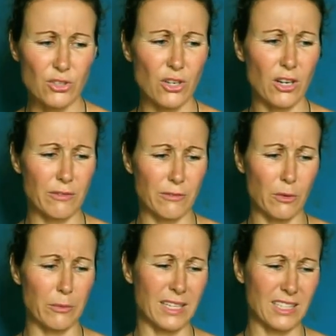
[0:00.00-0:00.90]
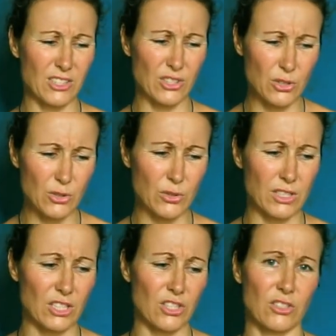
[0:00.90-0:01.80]
conforming, it's too
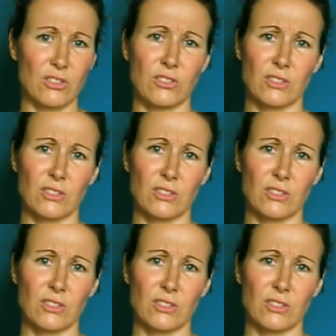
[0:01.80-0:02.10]
traditional,